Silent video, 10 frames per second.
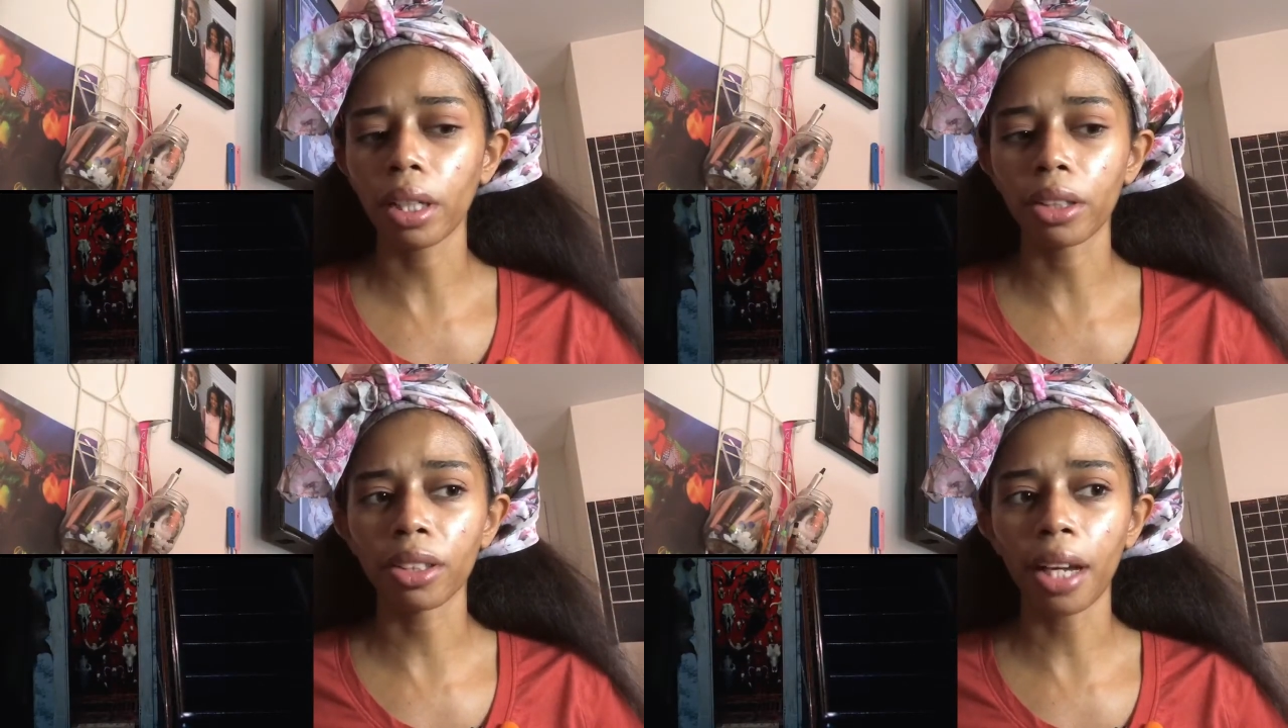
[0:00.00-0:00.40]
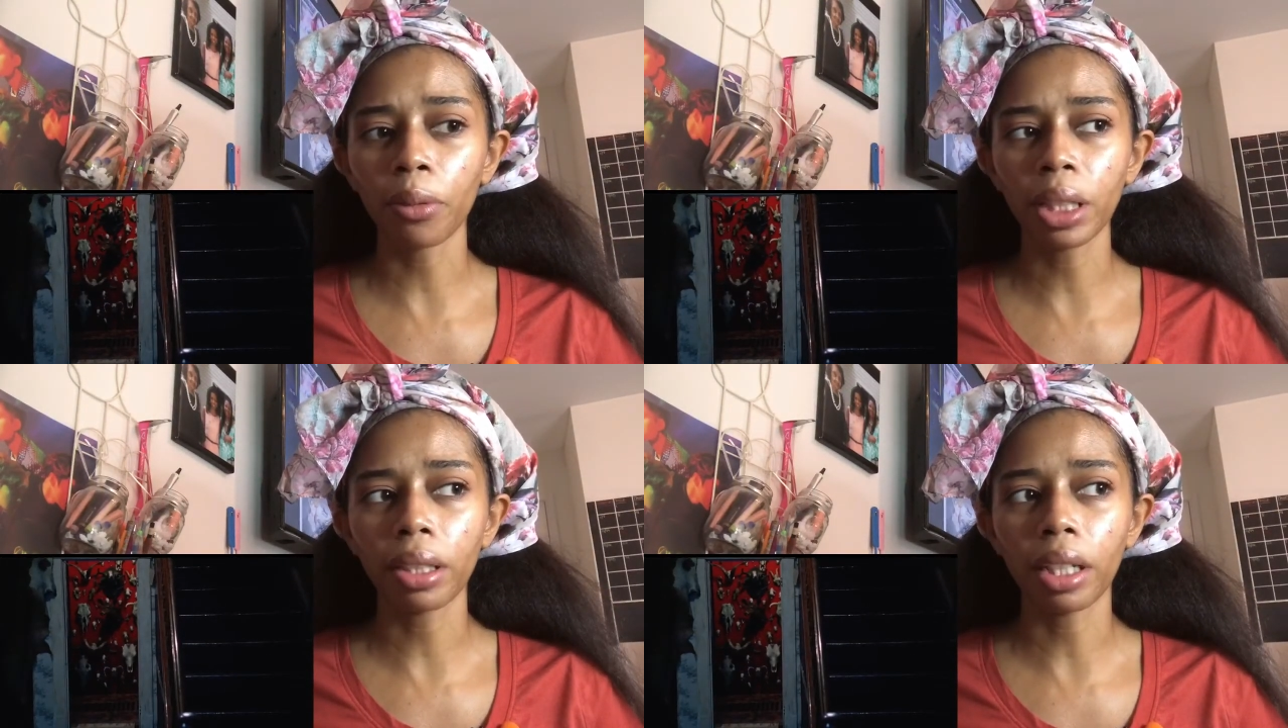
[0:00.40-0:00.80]
Like, there's not
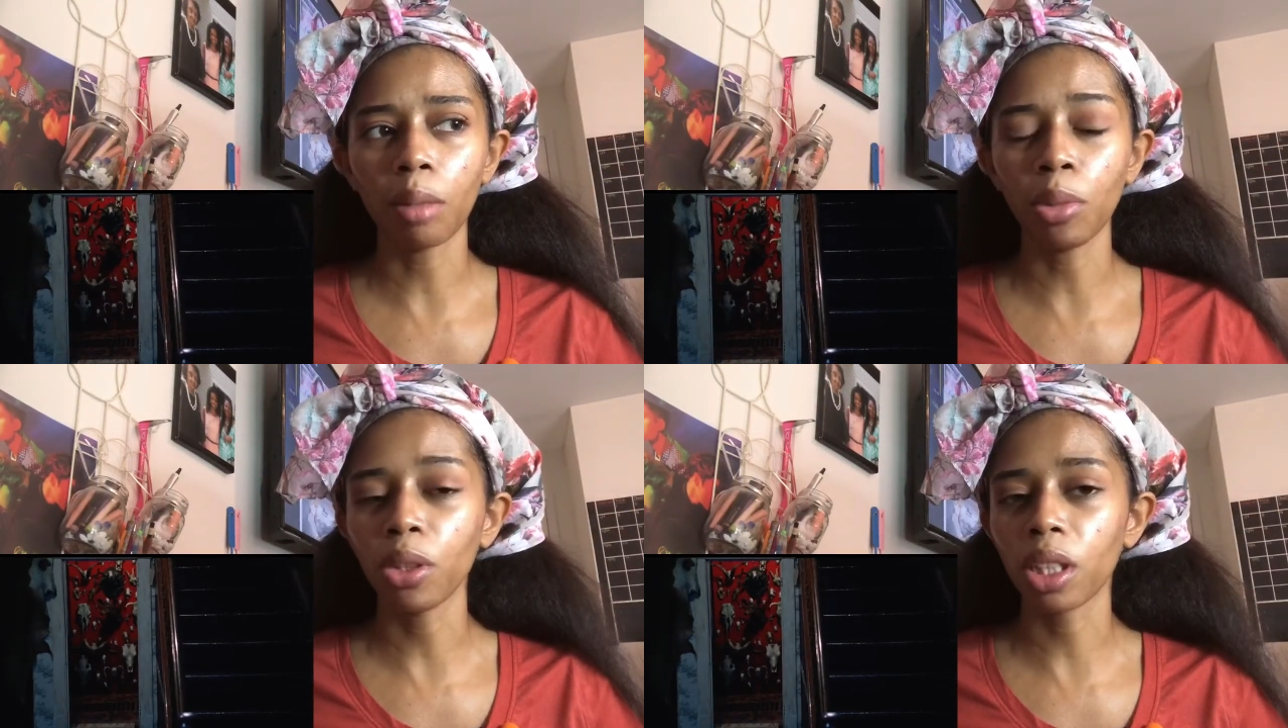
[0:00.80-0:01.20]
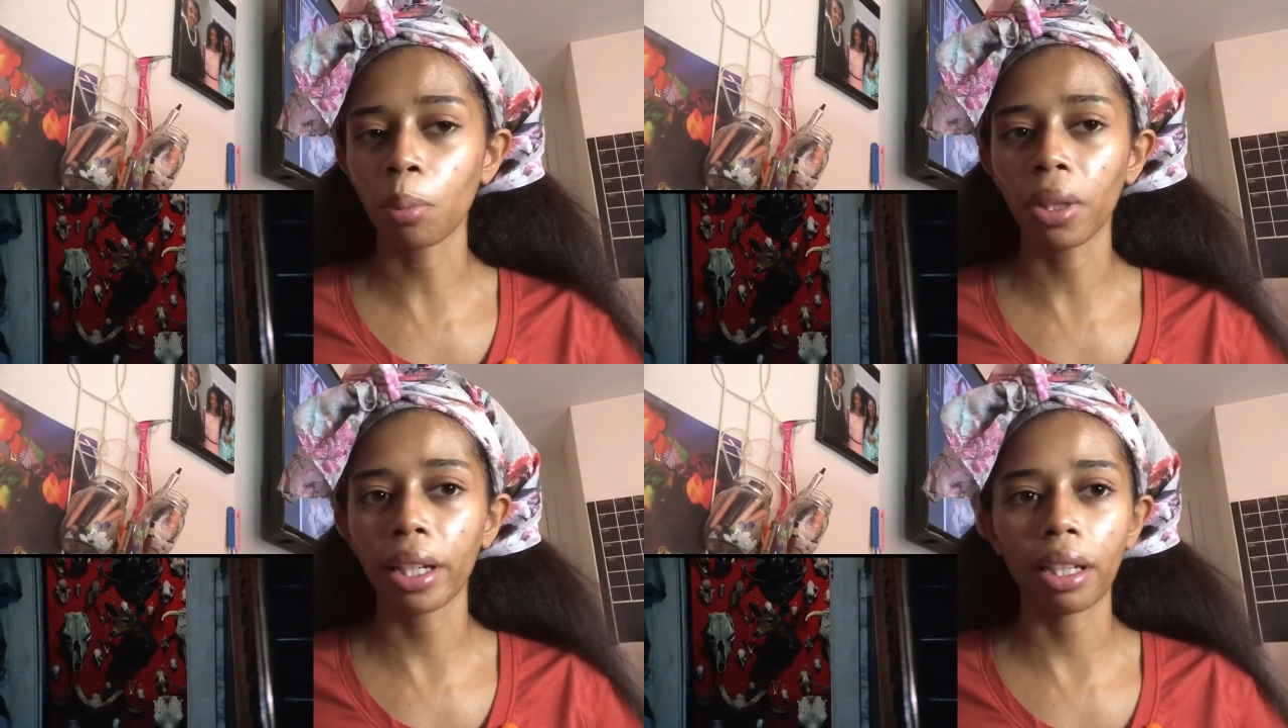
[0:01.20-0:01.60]
really any
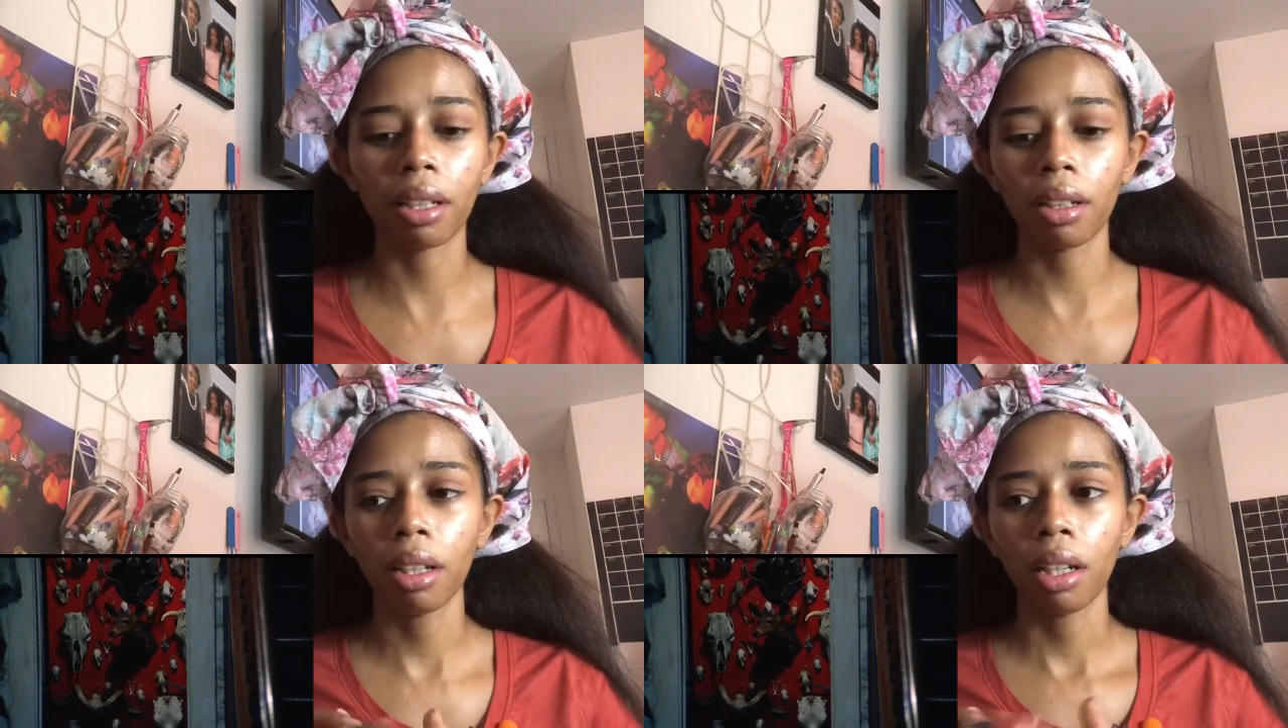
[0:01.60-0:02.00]
music playing